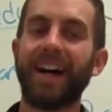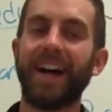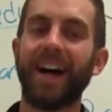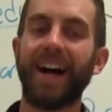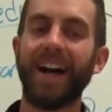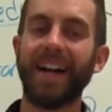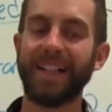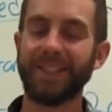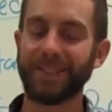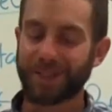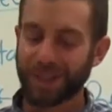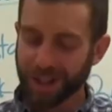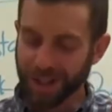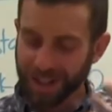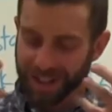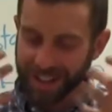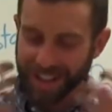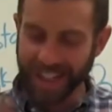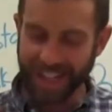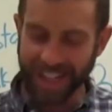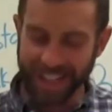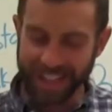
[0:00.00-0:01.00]

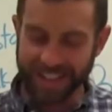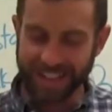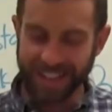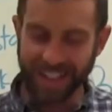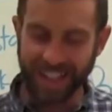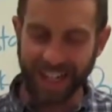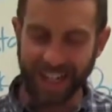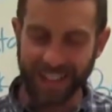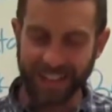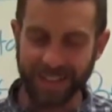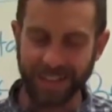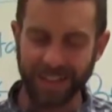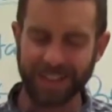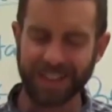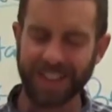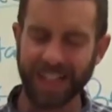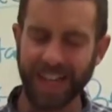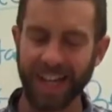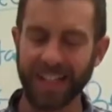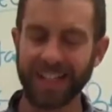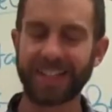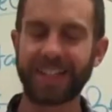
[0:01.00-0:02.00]
internalized it. I took
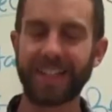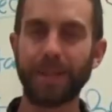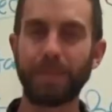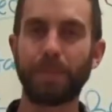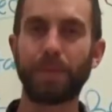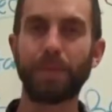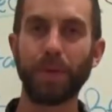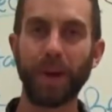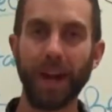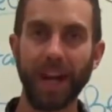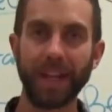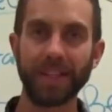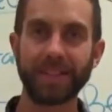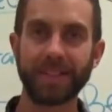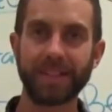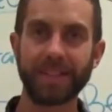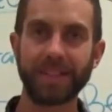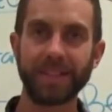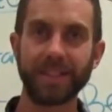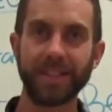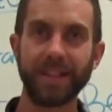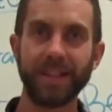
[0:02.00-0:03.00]
10 deep
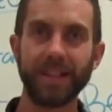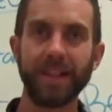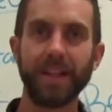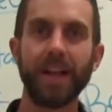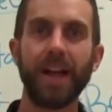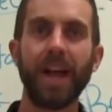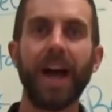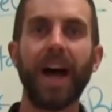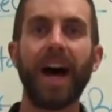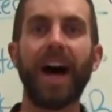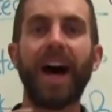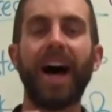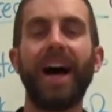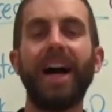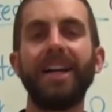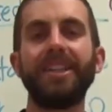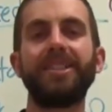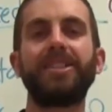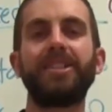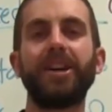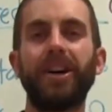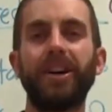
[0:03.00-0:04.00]
breaths.
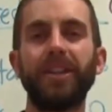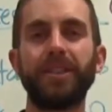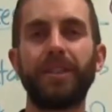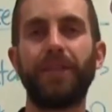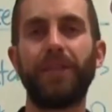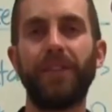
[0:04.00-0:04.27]
I saw his